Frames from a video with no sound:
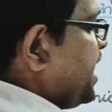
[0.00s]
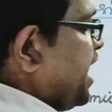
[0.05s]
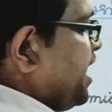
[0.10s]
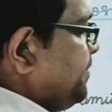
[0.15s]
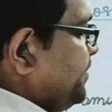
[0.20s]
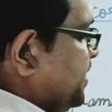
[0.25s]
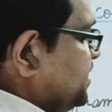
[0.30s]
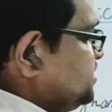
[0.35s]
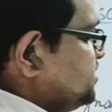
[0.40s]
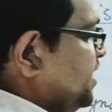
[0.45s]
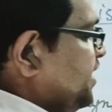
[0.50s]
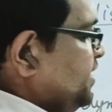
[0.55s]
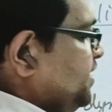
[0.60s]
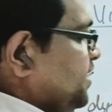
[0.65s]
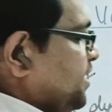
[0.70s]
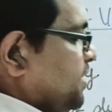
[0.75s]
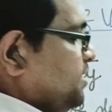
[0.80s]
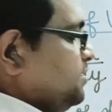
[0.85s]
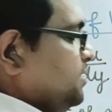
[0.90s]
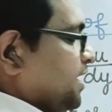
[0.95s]
I have mentioned
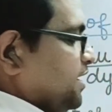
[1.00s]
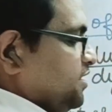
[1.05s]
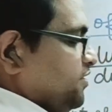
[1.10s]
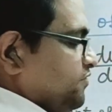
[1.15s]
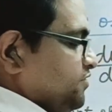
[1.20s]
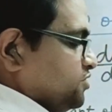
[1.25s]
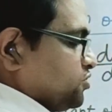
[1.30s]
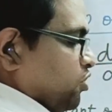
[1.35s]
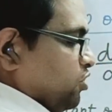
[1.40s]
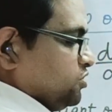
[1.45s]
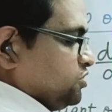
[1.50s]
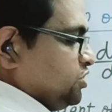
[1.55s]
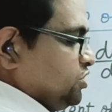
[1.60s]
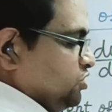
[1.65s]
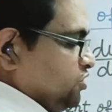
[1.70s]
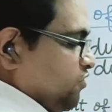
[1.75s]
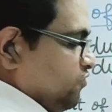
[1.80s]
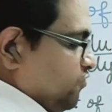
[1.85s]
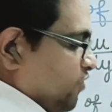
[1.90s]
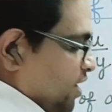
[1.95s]
here that the
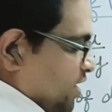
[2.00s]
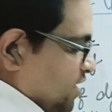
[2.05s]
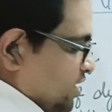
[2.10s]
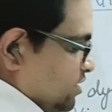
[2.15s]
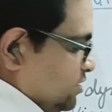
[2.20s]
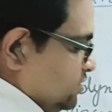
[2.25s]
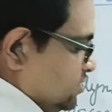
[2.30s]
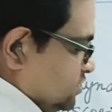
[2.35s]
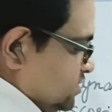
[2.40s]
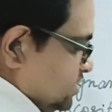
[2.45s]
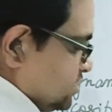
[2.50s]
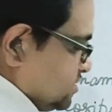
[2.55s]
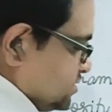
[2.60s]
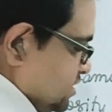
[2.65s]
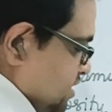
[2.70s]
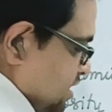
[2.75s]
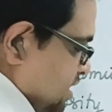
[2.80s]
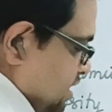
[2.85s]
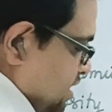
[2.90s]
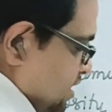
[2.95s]
viscosity of water, this
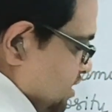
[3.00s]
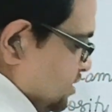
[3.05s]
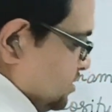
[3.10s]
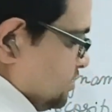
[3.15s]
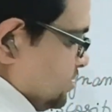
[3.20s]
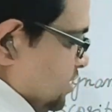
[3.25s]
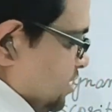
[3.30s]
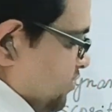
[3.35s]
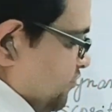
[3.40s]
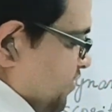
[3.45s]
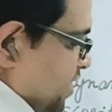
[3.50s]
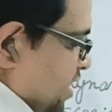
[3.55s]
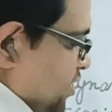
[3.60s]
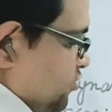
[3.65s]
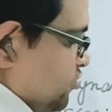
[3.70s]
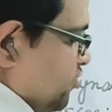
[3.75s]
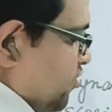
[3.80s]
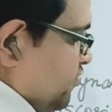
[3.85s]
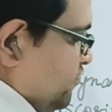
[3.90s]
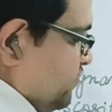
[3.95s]
is the
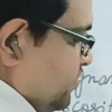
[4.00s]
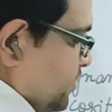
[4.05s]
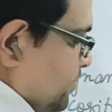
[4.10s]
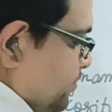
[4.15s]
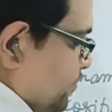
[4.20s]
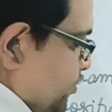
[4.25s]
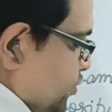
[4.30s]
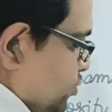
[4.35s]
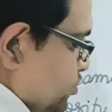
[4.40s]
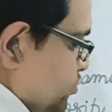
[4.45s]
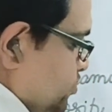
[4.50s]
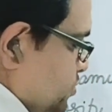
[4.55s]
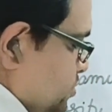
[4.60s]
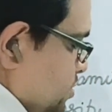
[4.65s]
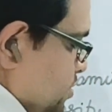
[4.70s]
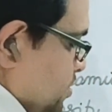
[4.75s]
value of mu